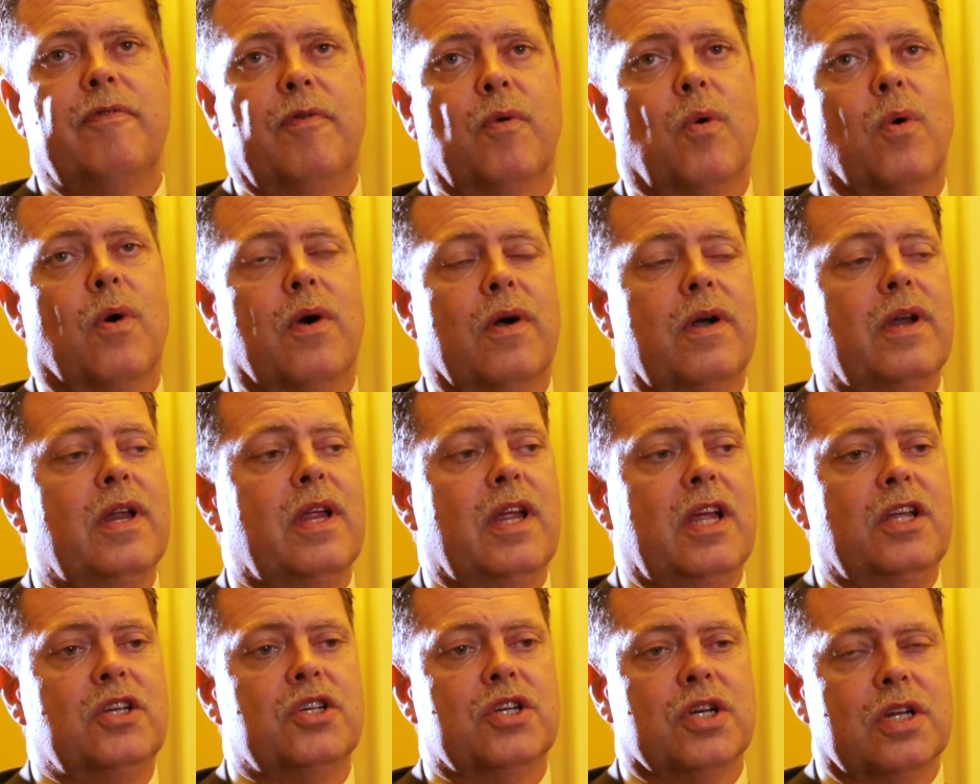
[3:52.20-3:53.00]
for
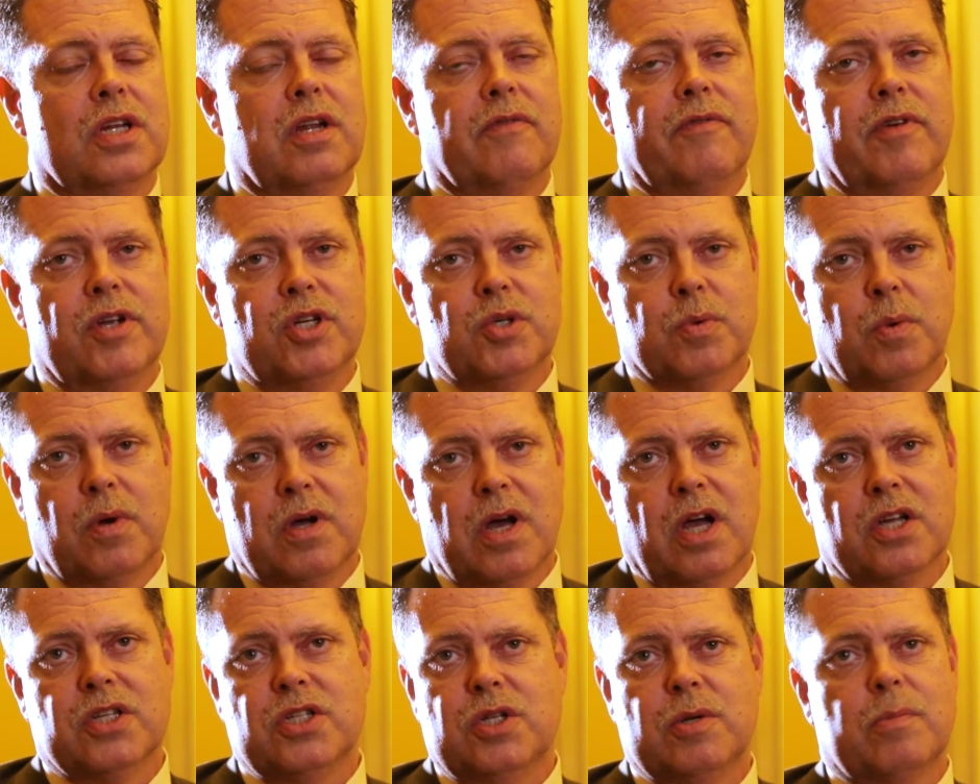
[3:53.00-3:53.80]
each individual
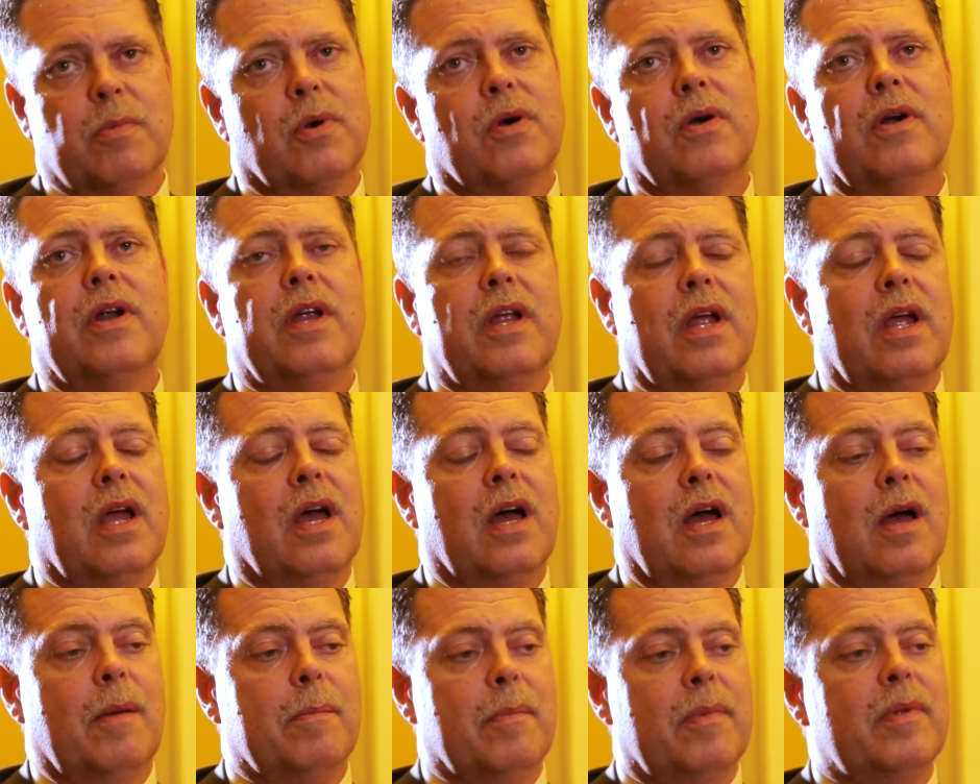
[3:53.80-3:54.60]
customer,
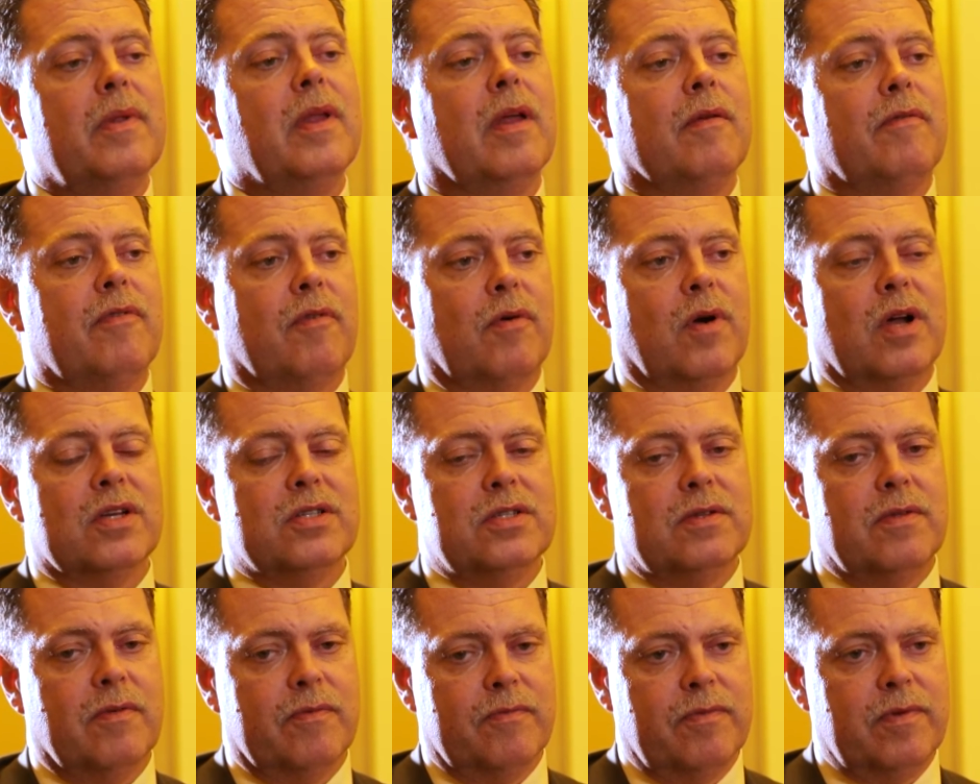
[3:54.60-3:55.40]
and for
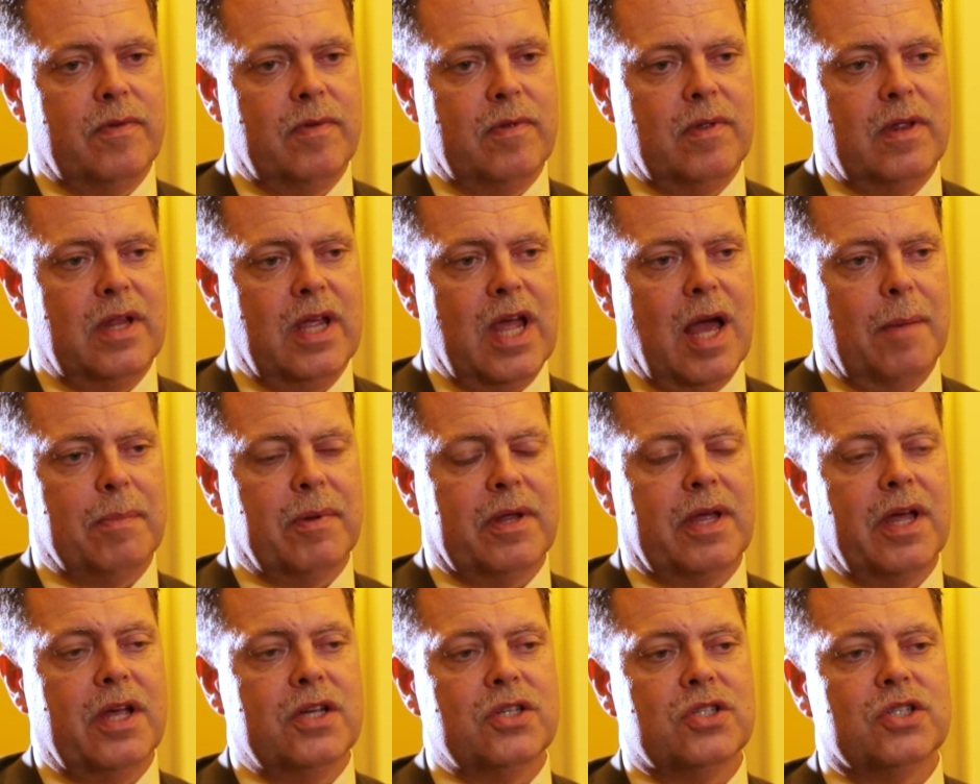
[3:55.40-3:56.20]
us, the
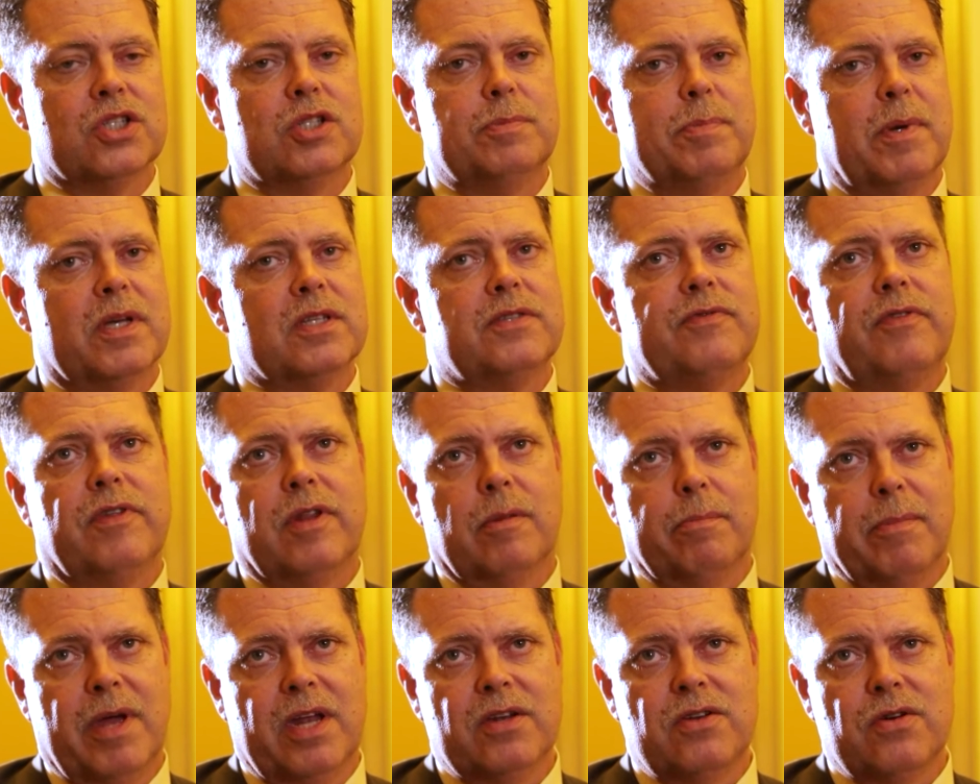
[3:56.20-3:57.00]
application is best for
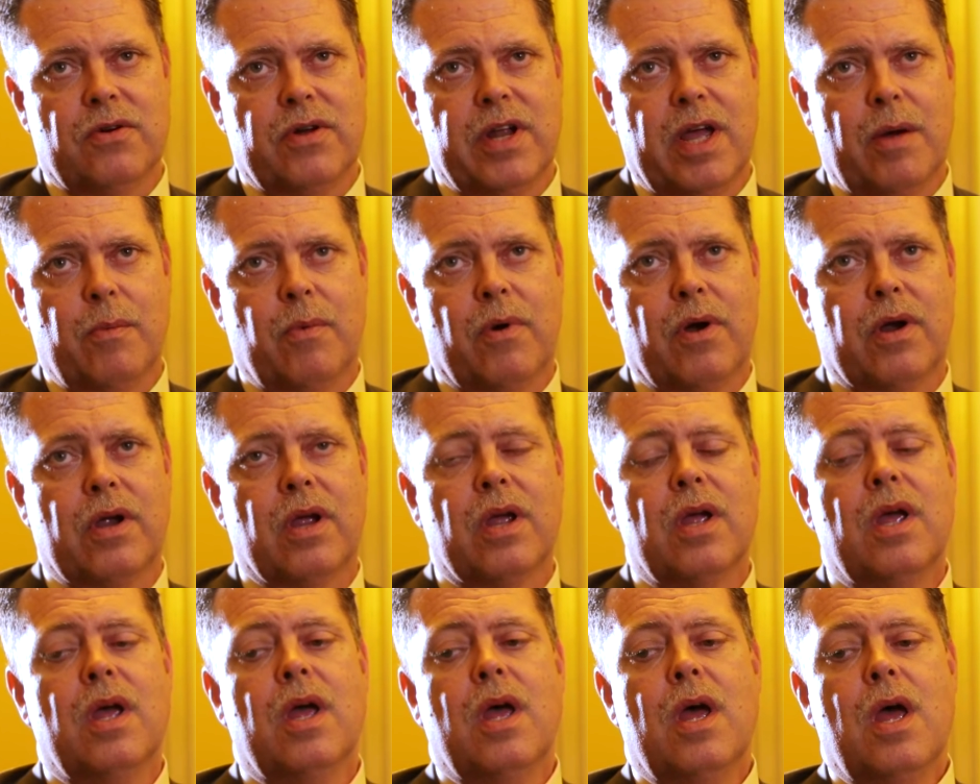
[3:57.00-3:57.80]
the Mentor
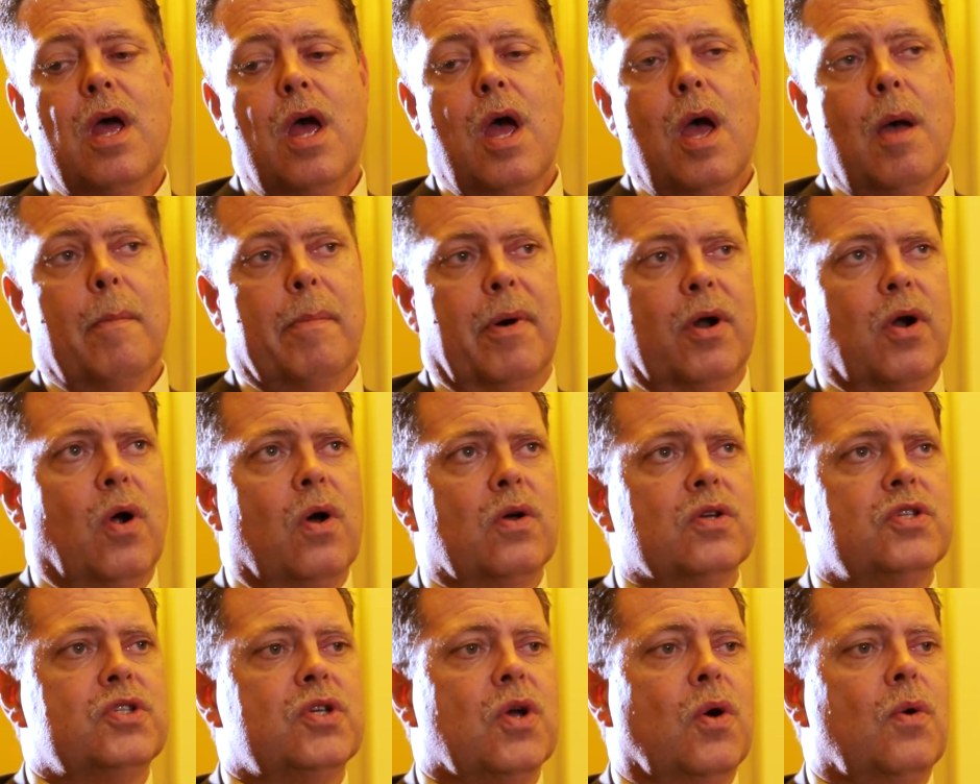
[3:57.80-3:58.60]
Network. But
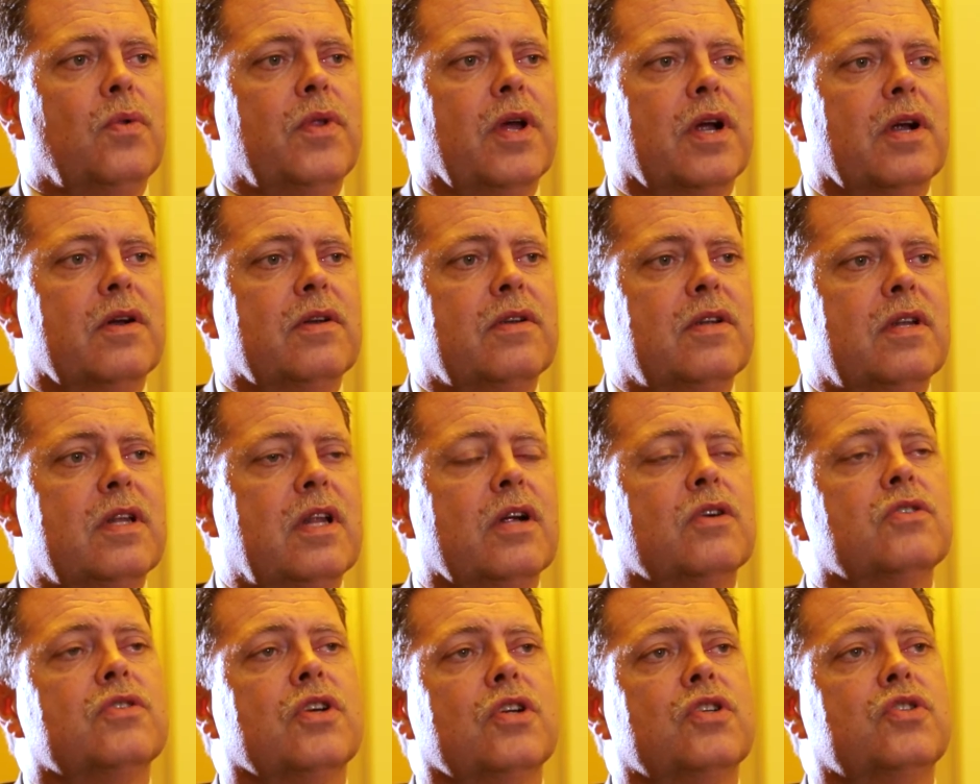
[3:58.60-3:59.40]
also
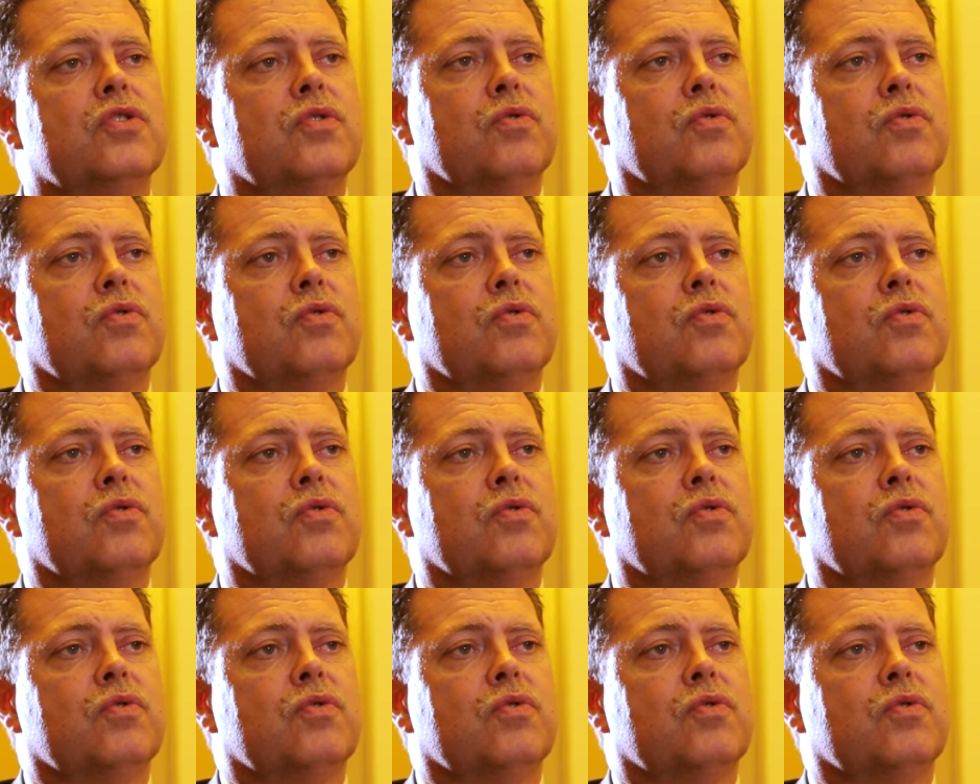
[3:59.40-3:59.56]
there's a